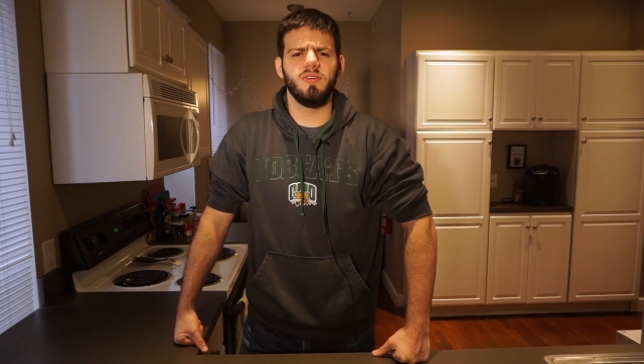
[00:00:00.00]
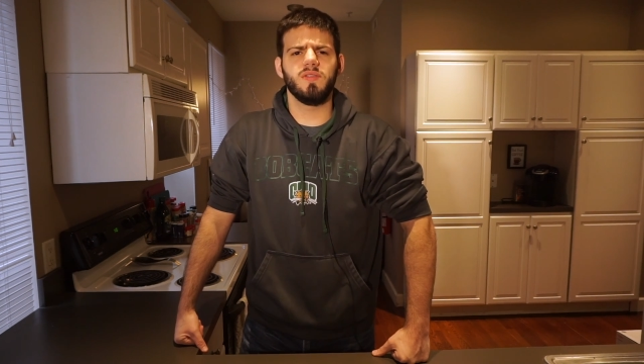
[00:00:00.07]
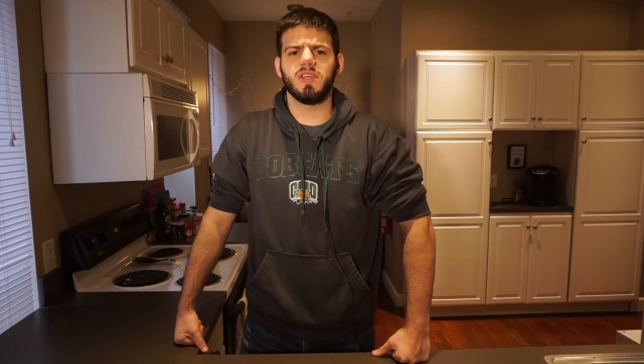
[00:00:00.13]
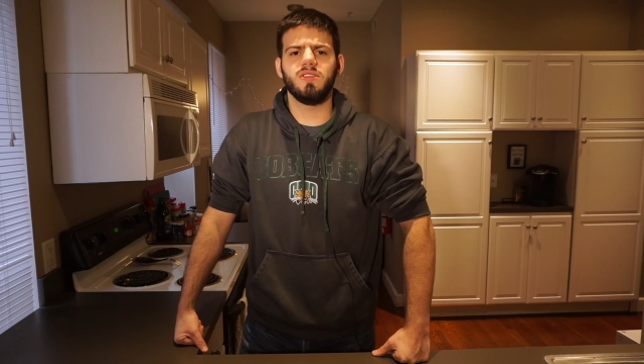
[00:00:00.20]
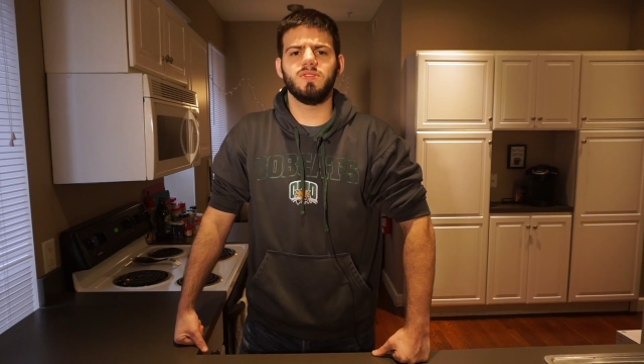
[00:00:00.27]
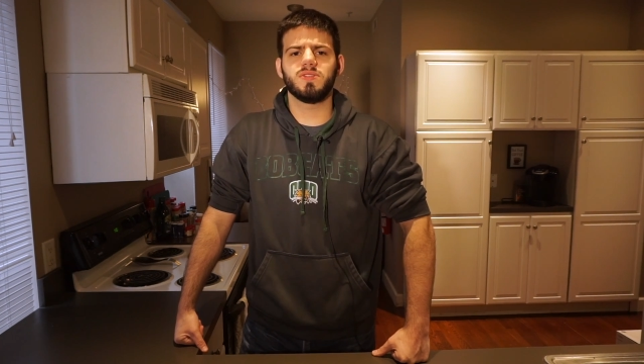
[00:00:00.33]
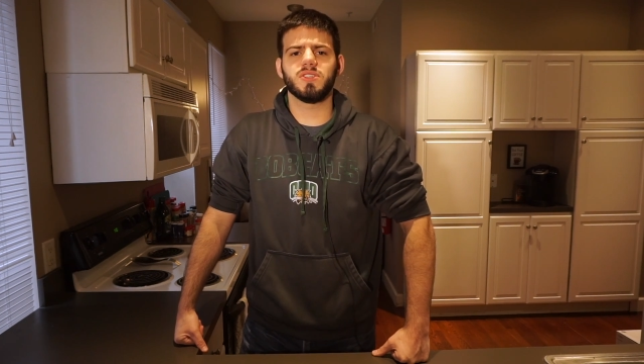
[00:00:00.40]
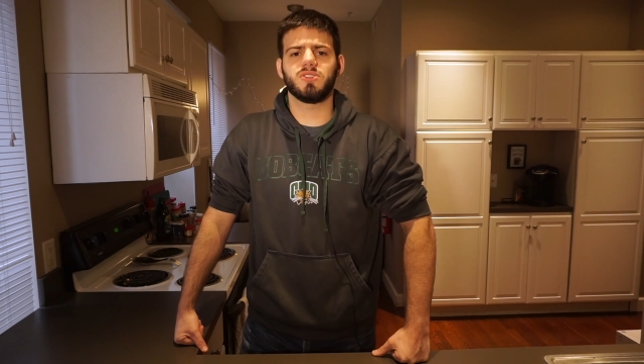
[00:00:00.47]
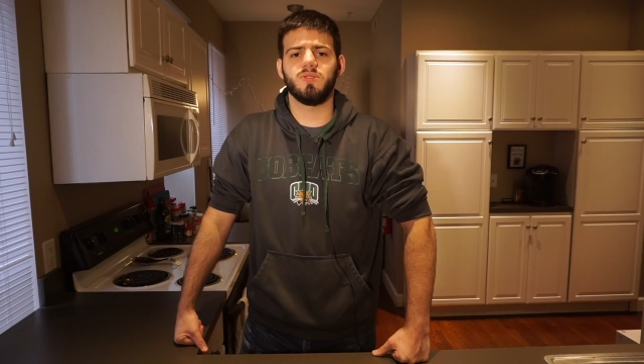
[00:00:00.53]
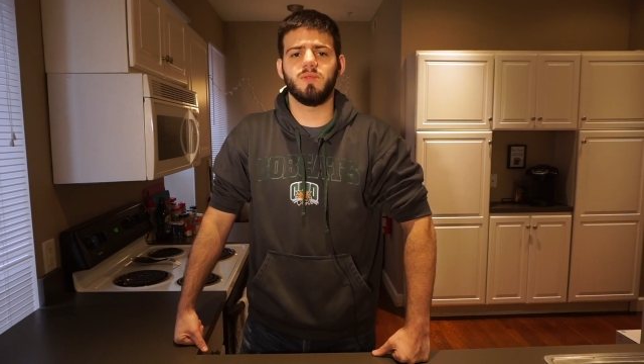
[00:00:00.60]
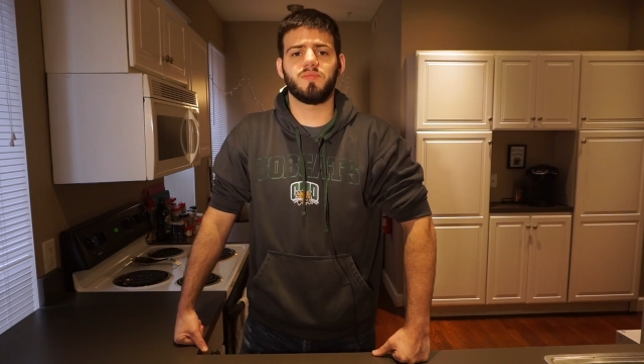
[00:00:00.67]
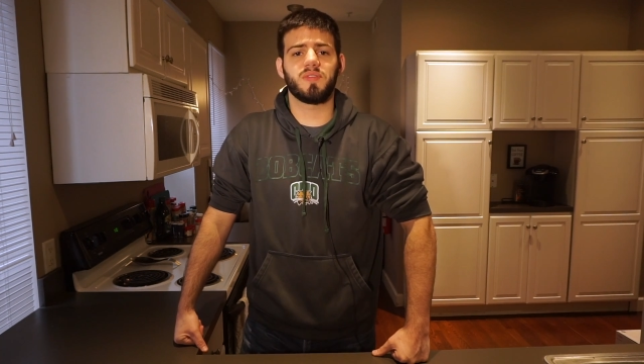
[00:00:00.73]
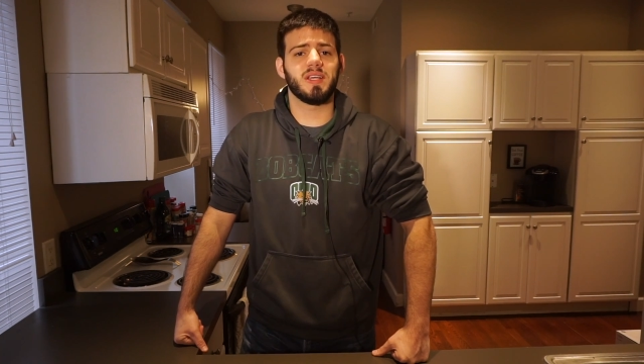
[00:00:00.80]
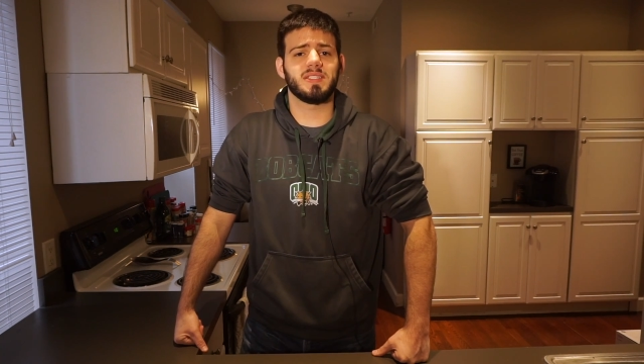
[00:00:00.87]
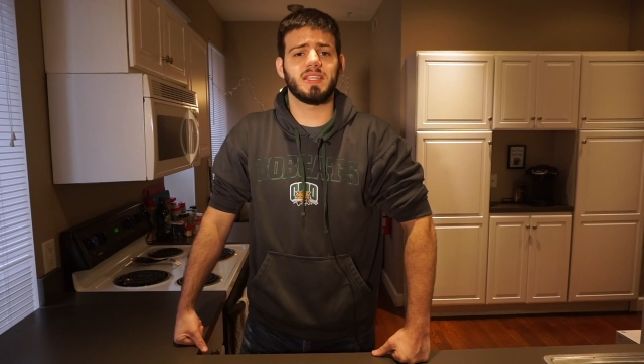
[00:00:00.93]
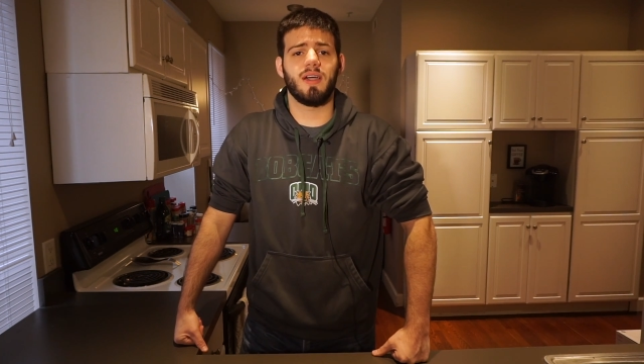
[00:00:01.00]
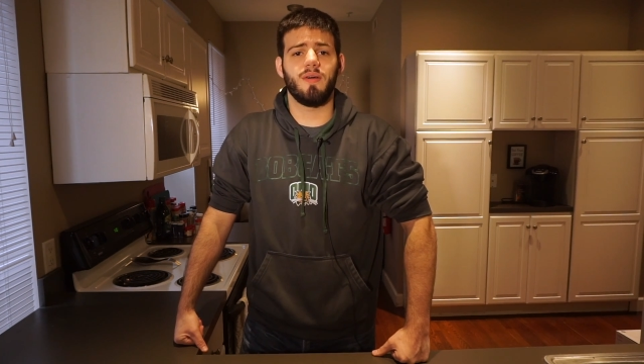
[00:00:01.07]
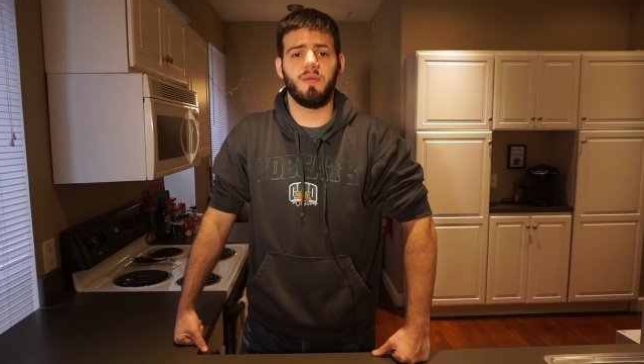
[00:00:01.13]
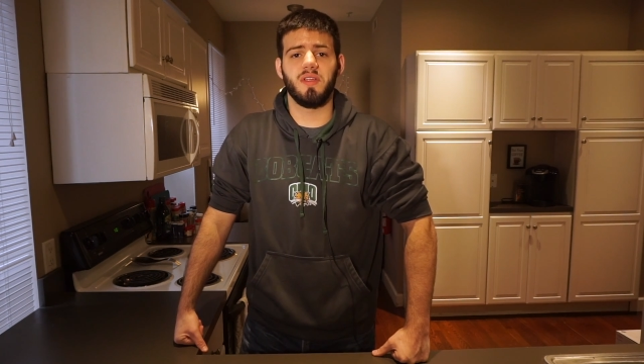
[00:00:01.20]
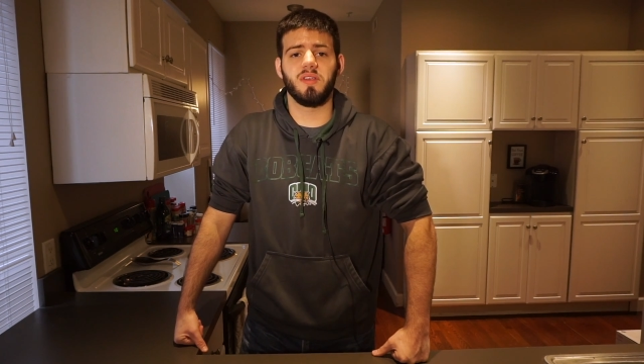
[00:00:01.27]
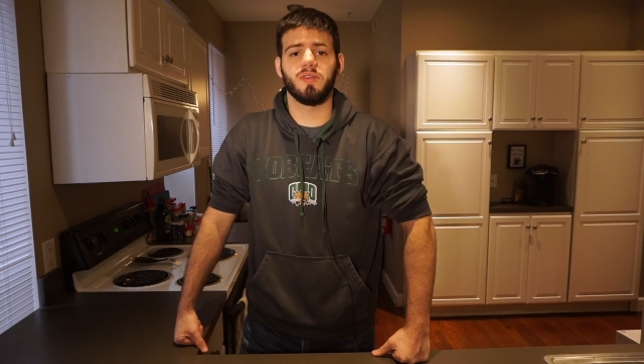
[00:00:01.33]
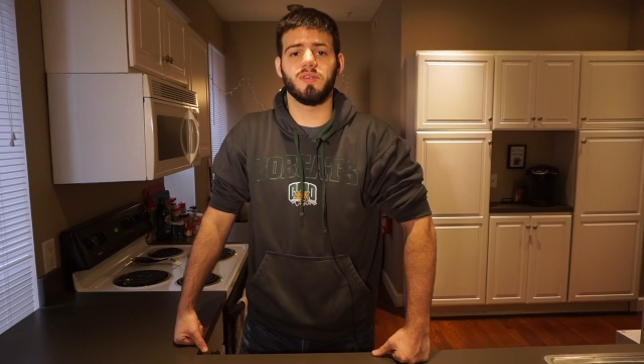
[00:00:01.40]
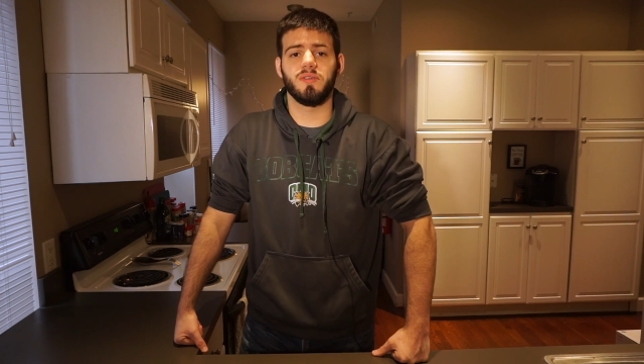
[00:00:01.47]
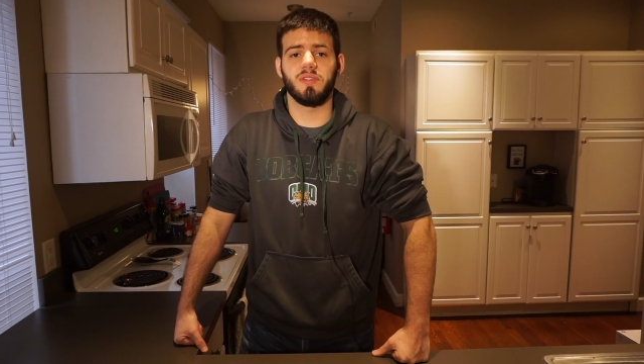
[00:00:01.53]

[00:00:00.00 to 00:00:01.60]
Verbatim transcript: can use it to impress that one girl